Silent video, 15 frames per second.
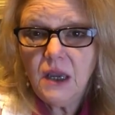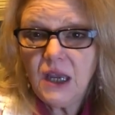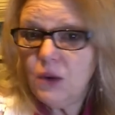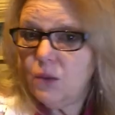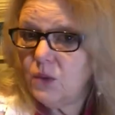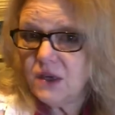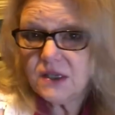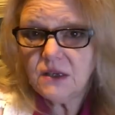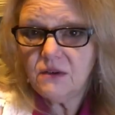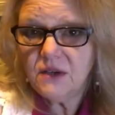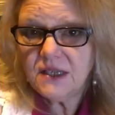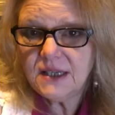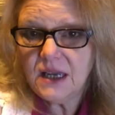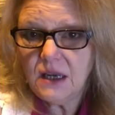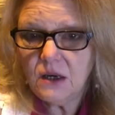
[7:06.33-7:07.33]
It wasn't a
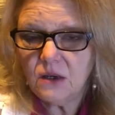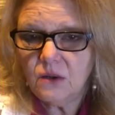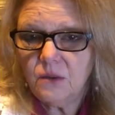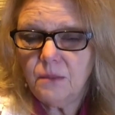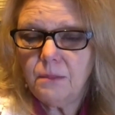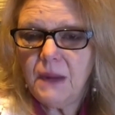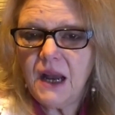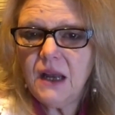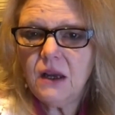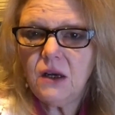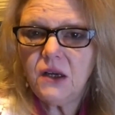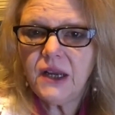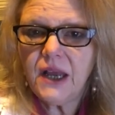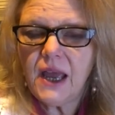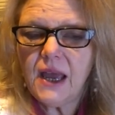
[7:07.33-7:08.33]
sale. My
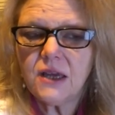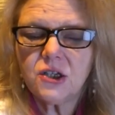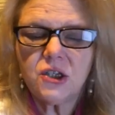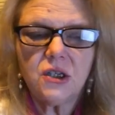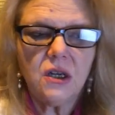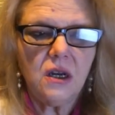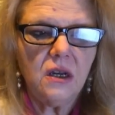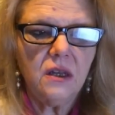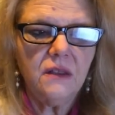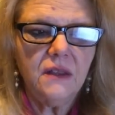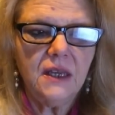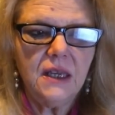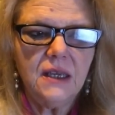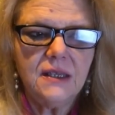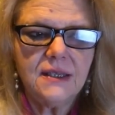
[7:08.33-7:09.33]
call to action on
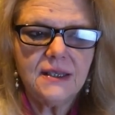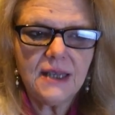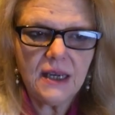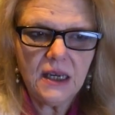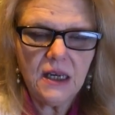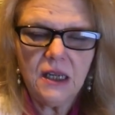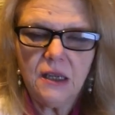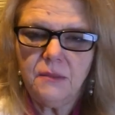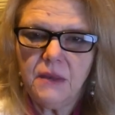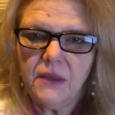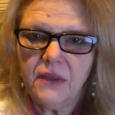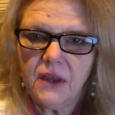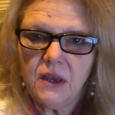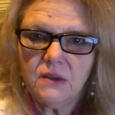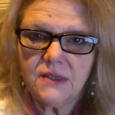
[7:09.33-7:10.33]
the second email
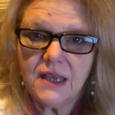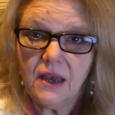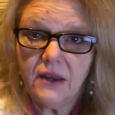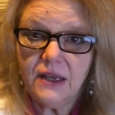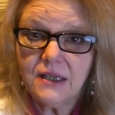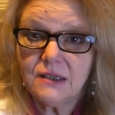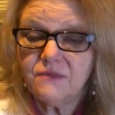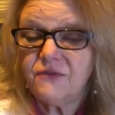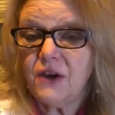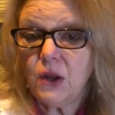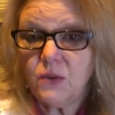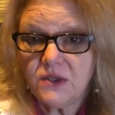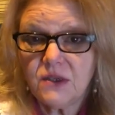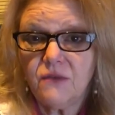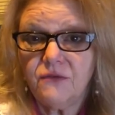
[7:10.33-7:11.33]
that goes out is
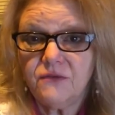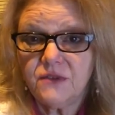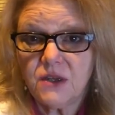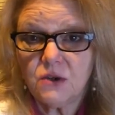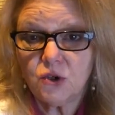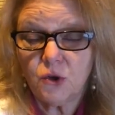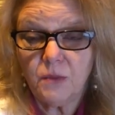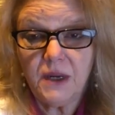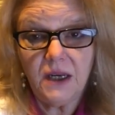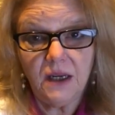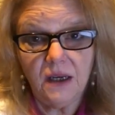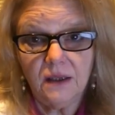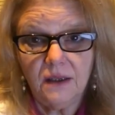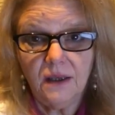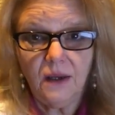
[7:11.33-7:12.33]
follow us on social
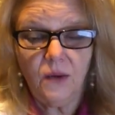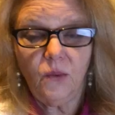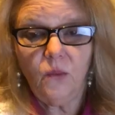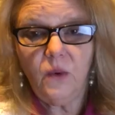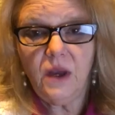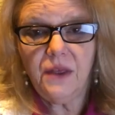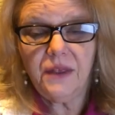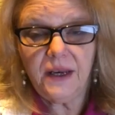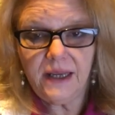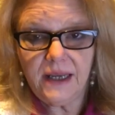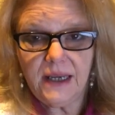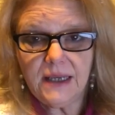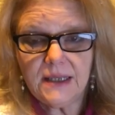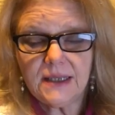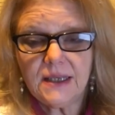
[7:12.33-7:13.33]
media with
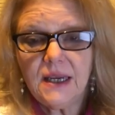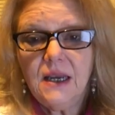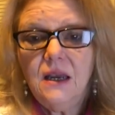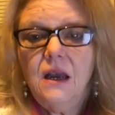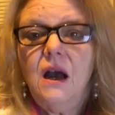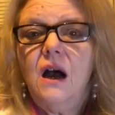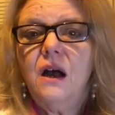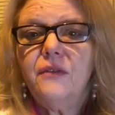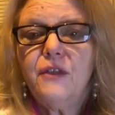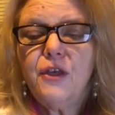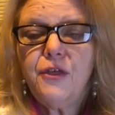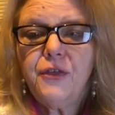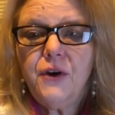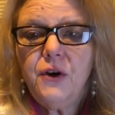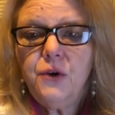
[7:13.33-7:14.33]
links. On the
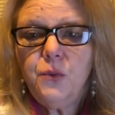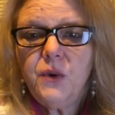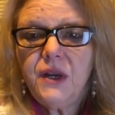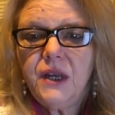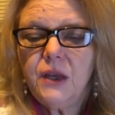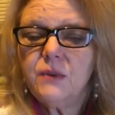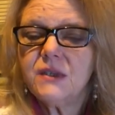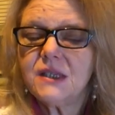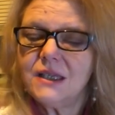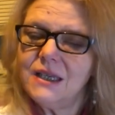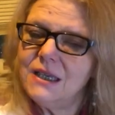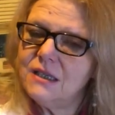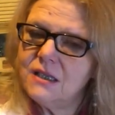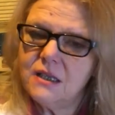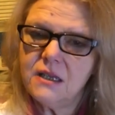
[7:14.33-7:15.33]
third one, it was
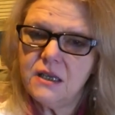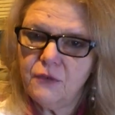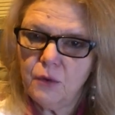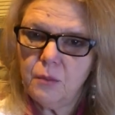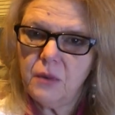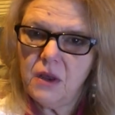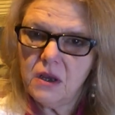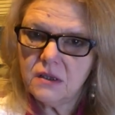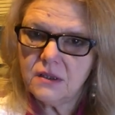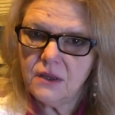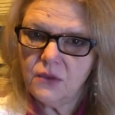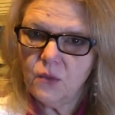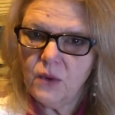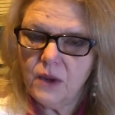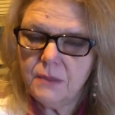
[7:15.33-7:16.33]
links to the different blogs
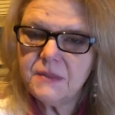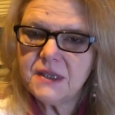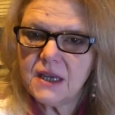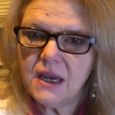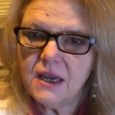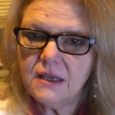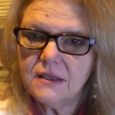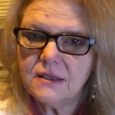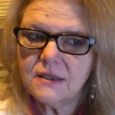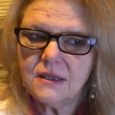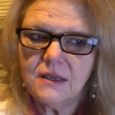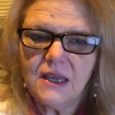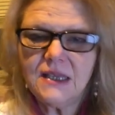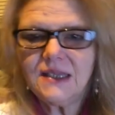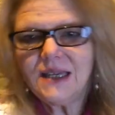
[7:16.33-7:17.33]
on the websites,
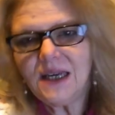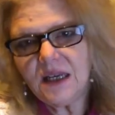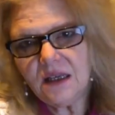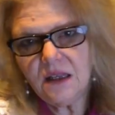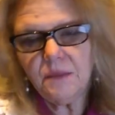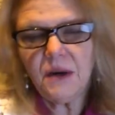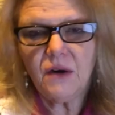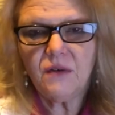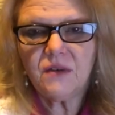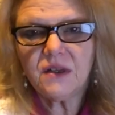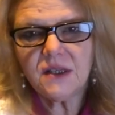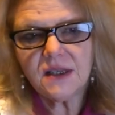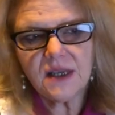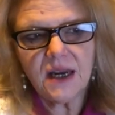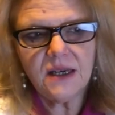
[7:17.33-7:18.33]
and that's getting them over to
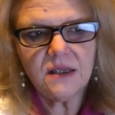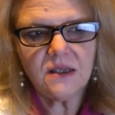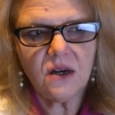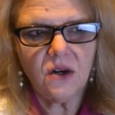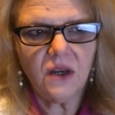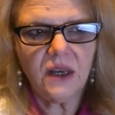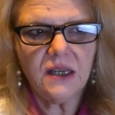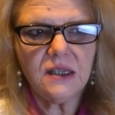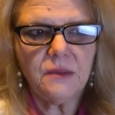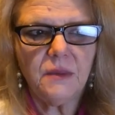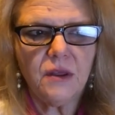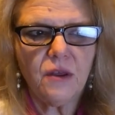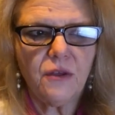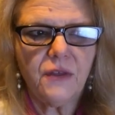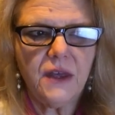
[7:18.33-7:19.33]
the site to start looking at some
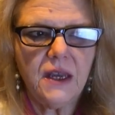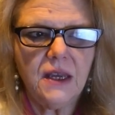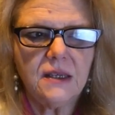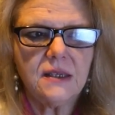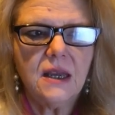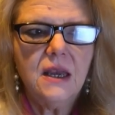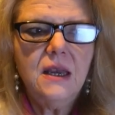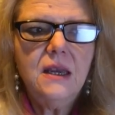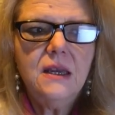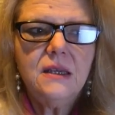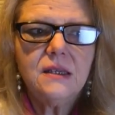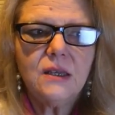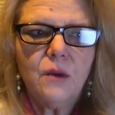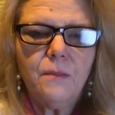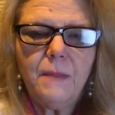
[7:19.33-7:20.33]
of the things.
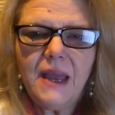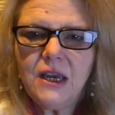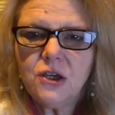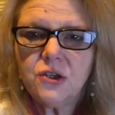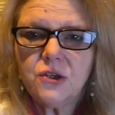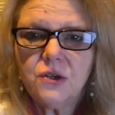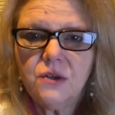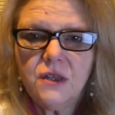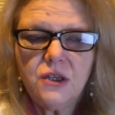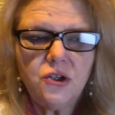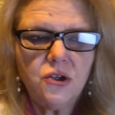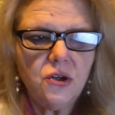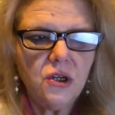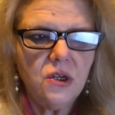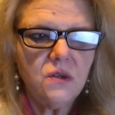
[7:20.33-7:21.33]
So make sure that
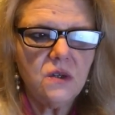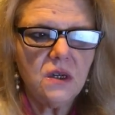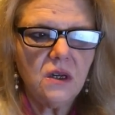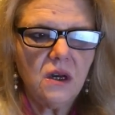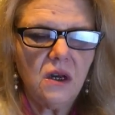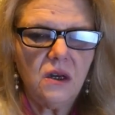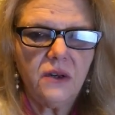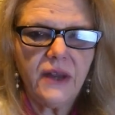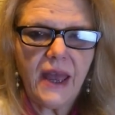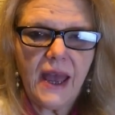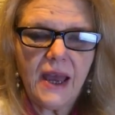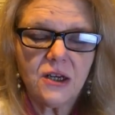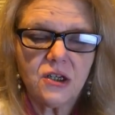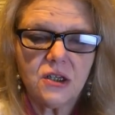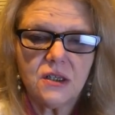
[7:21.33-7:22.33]
you're using call to
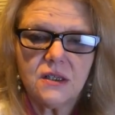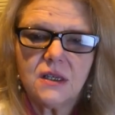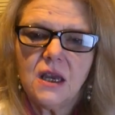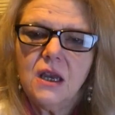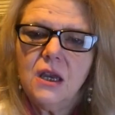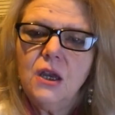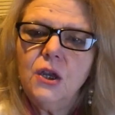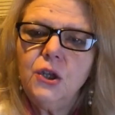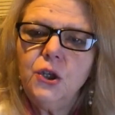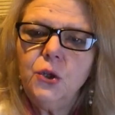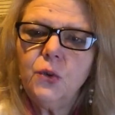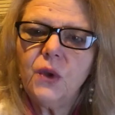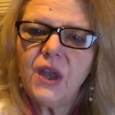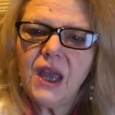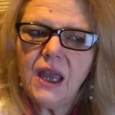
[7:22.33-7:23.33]
actions.
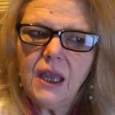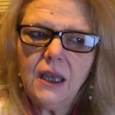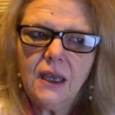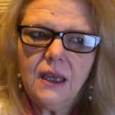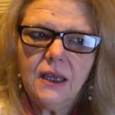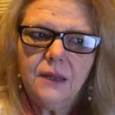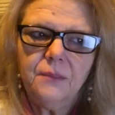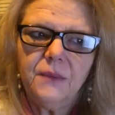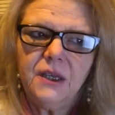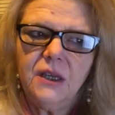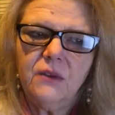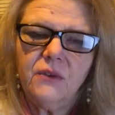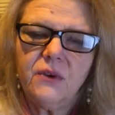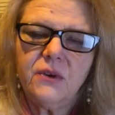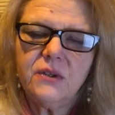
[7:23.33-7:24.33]
You can,
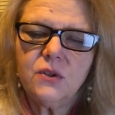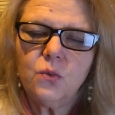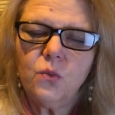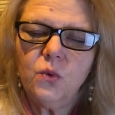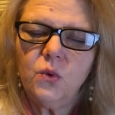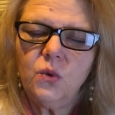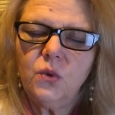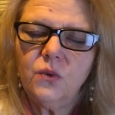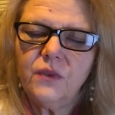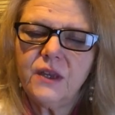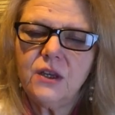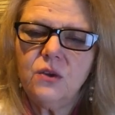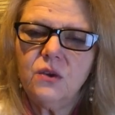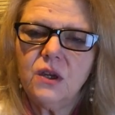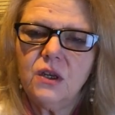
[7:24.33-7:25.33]
there is a rule that
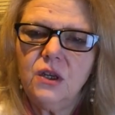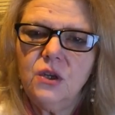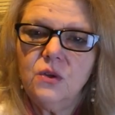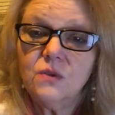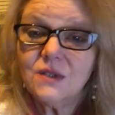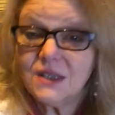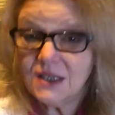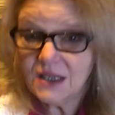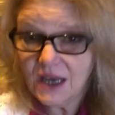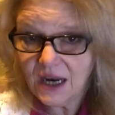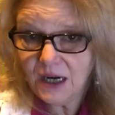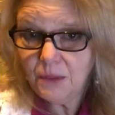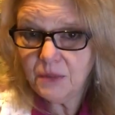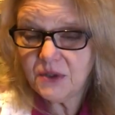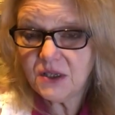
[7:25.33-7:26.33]
you can use
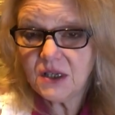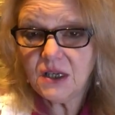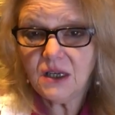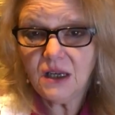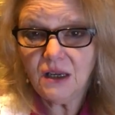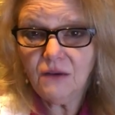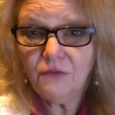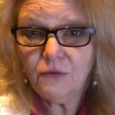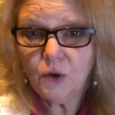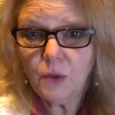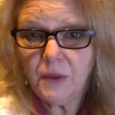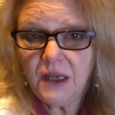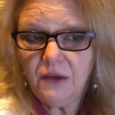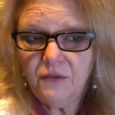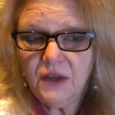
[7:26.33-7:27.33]
90%
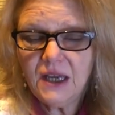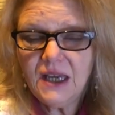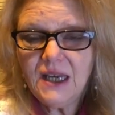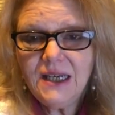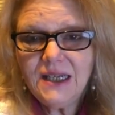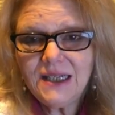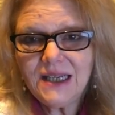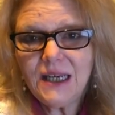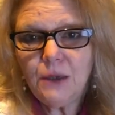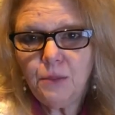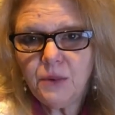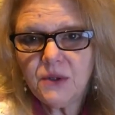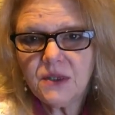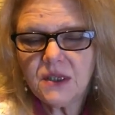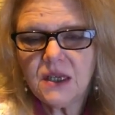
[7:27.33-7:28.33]
informative,
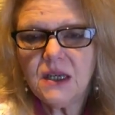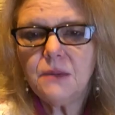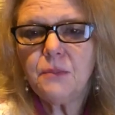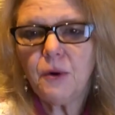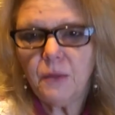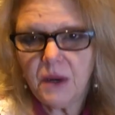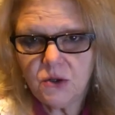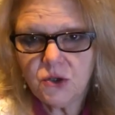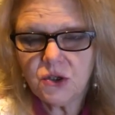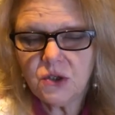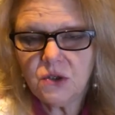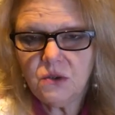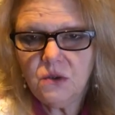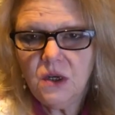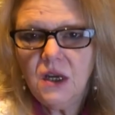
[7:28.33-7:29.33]
10%
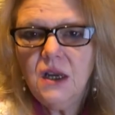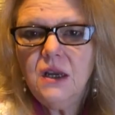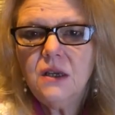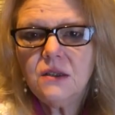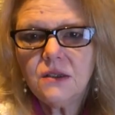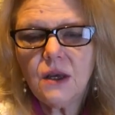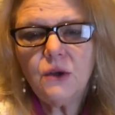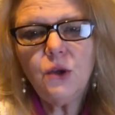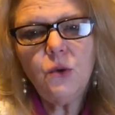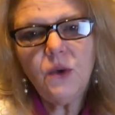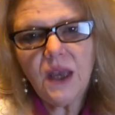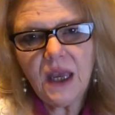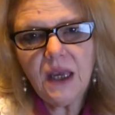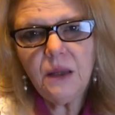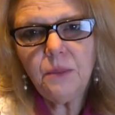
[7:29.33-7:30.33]
promotional. So you
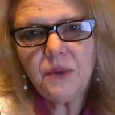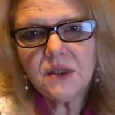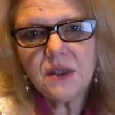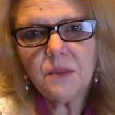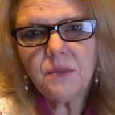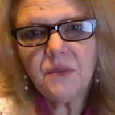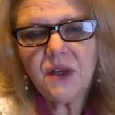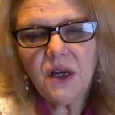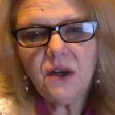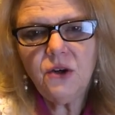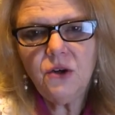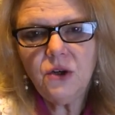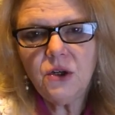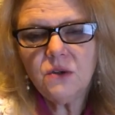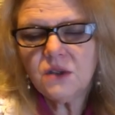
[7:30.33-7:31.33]
can put something on
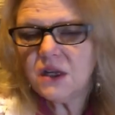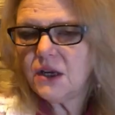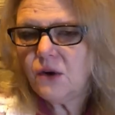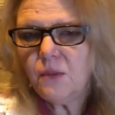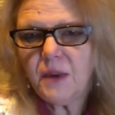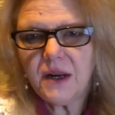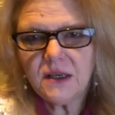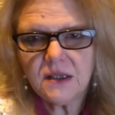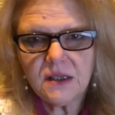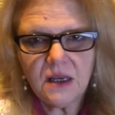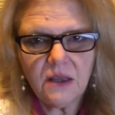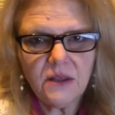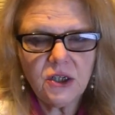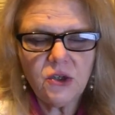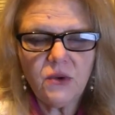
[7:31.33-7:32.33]
your newsletter about a
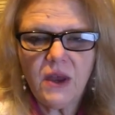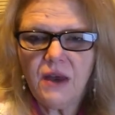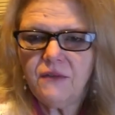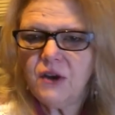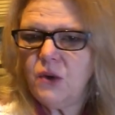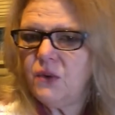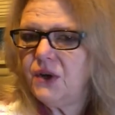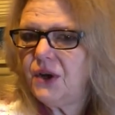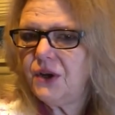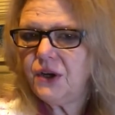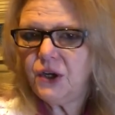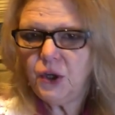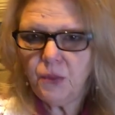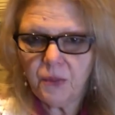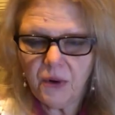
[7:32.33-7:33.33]
sale that you have going on, a
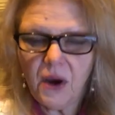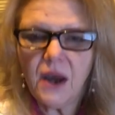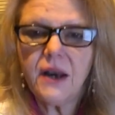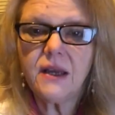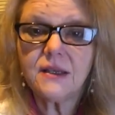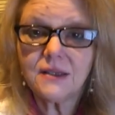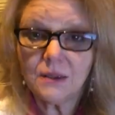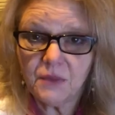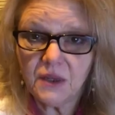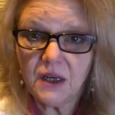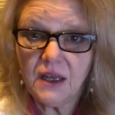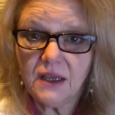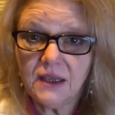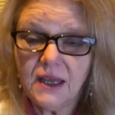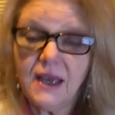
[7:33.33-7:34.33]
new product, something
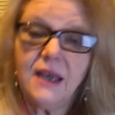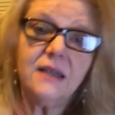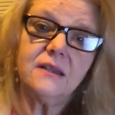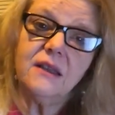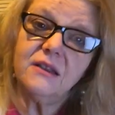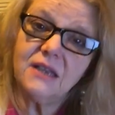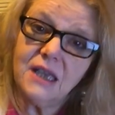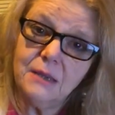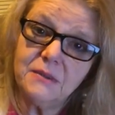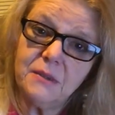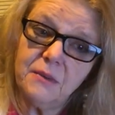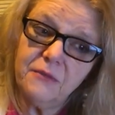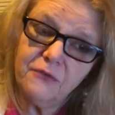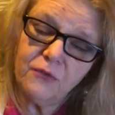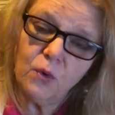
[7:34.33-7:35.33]
like that, that keeps
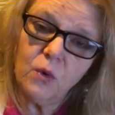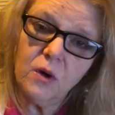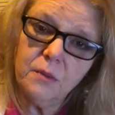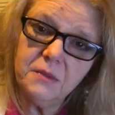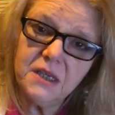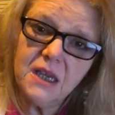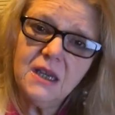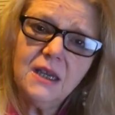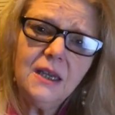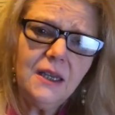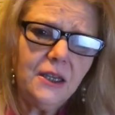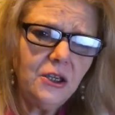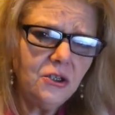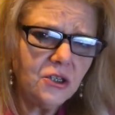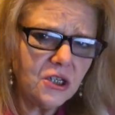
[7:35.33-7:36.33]
them informed.
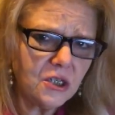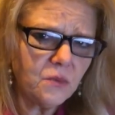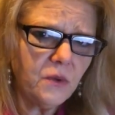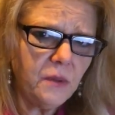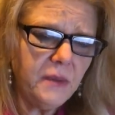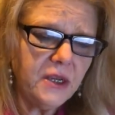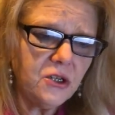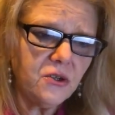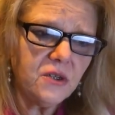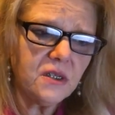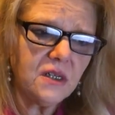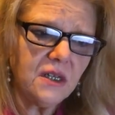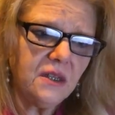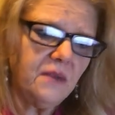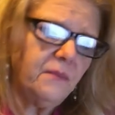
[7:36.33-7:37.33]
You just want to make sure it's
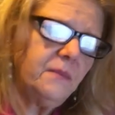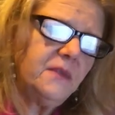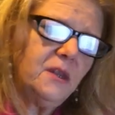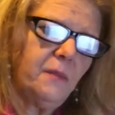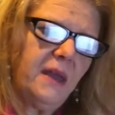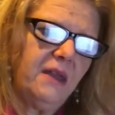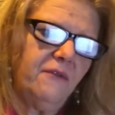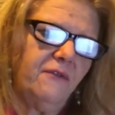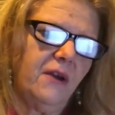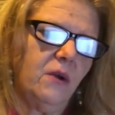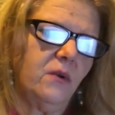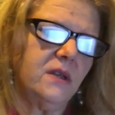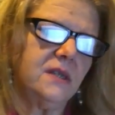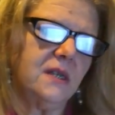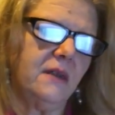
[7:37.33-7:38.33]
not the main
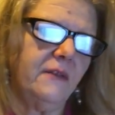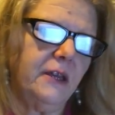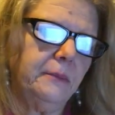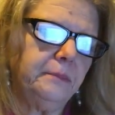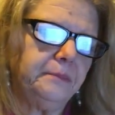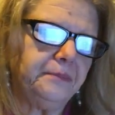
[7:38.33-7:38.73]
focus of it.